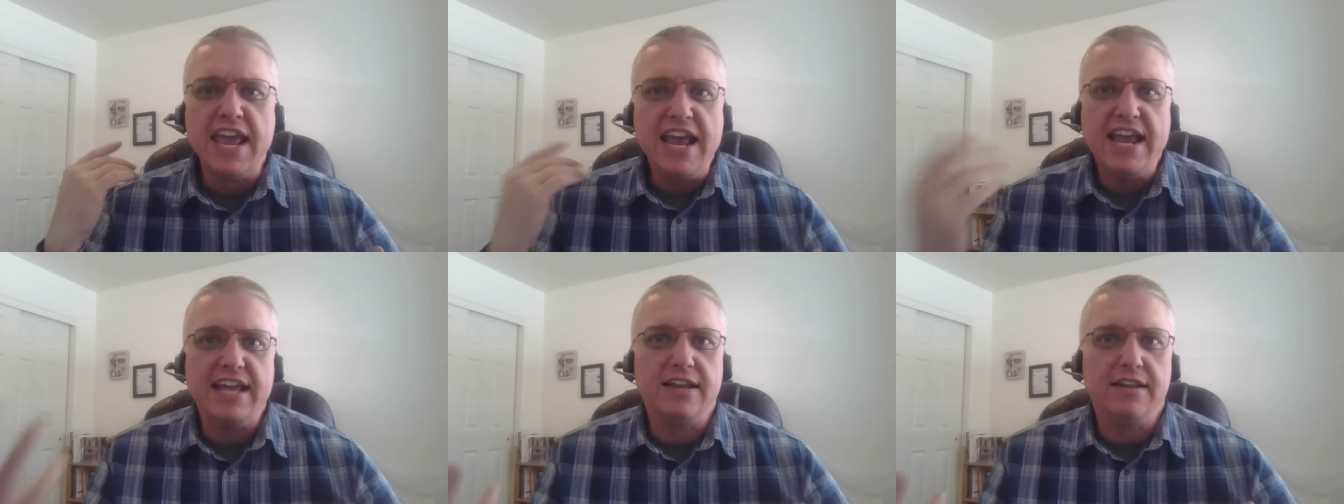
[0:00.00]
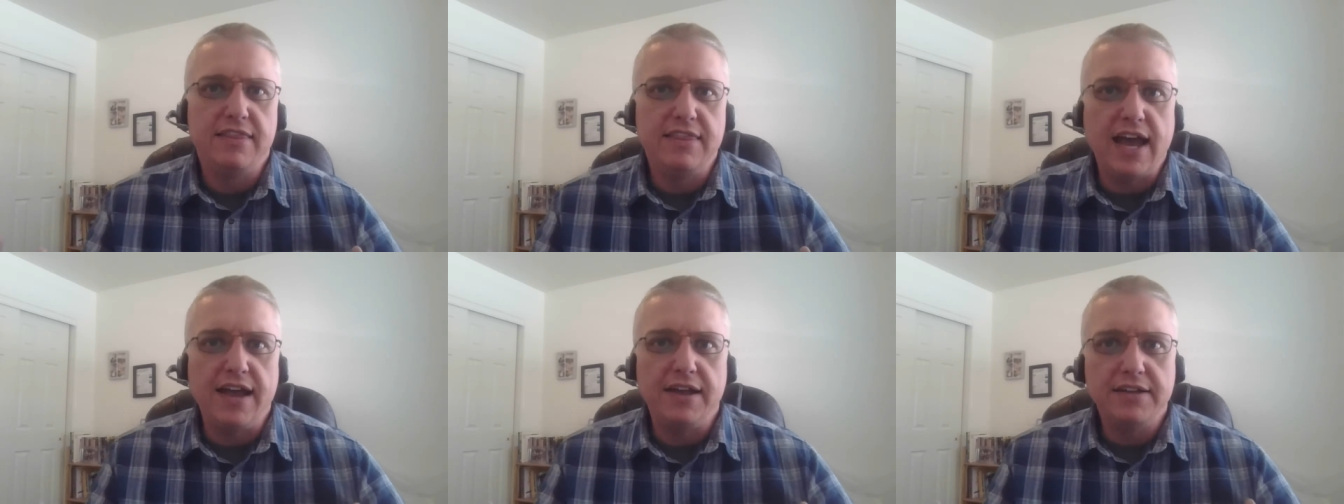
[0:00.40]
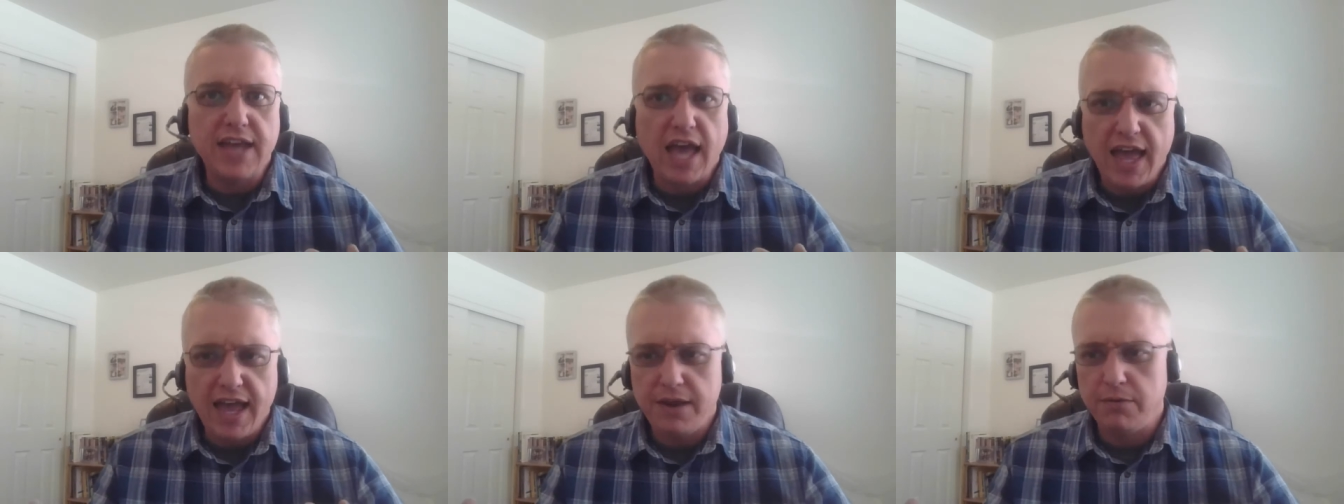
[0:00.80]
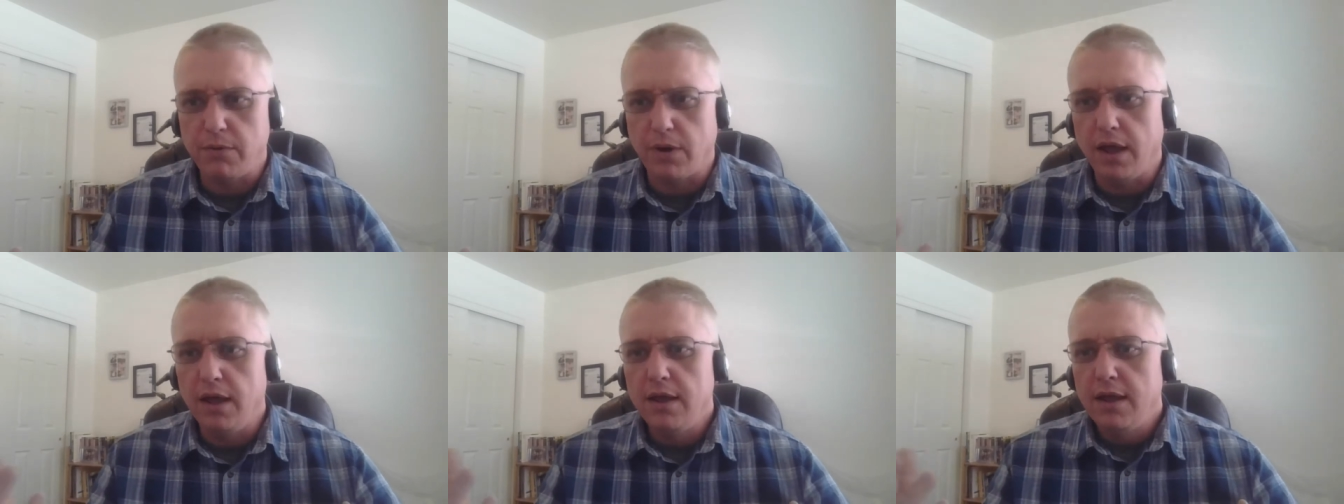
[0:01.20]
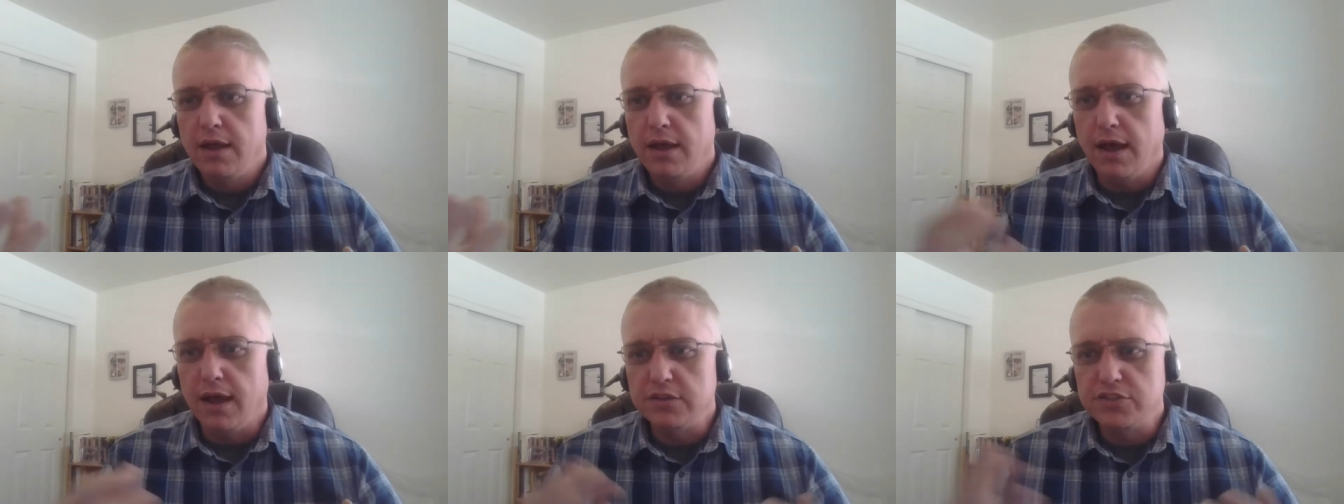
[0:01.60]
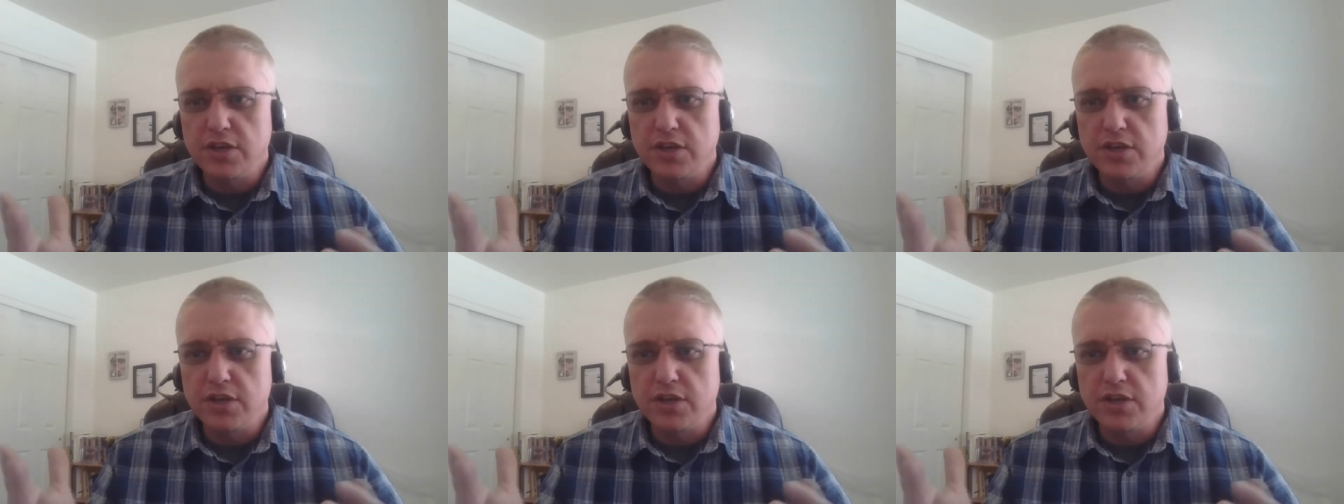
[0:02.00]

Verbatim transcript: in Thyatira. Uh,